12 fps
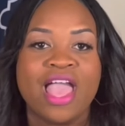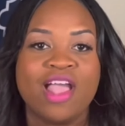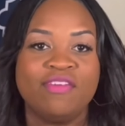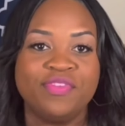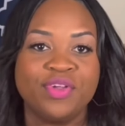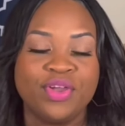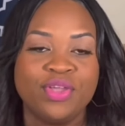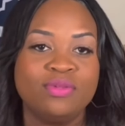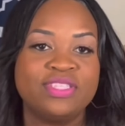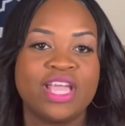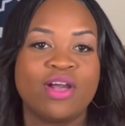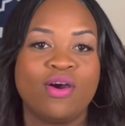After
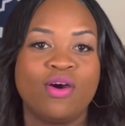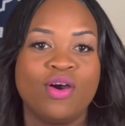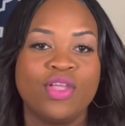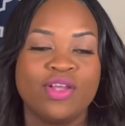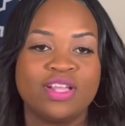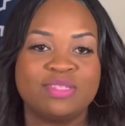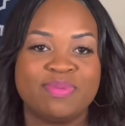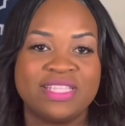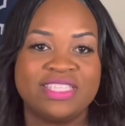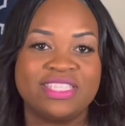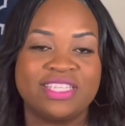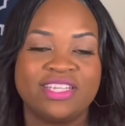you take all your
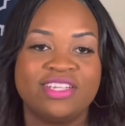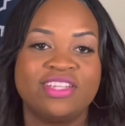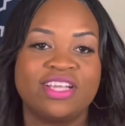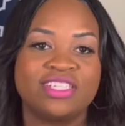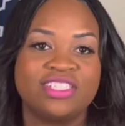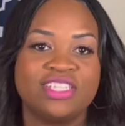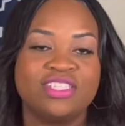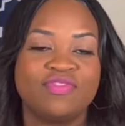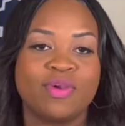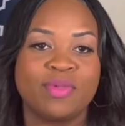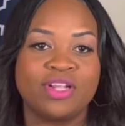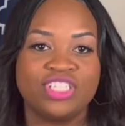expenses and deductions
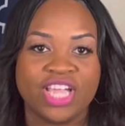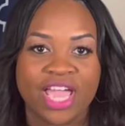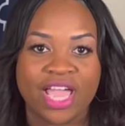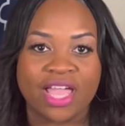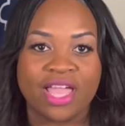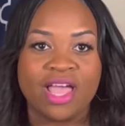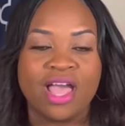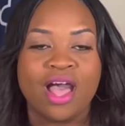from your check,